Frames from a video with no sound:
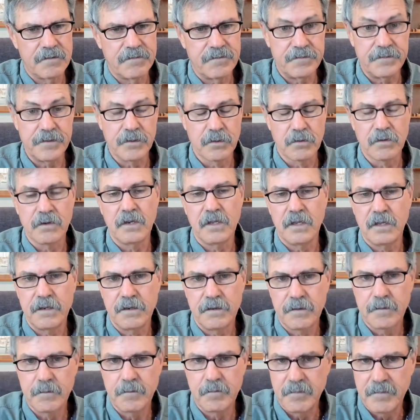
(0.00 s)
virulent
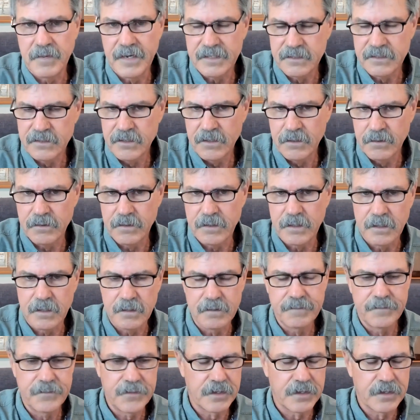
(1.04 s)
bacteria.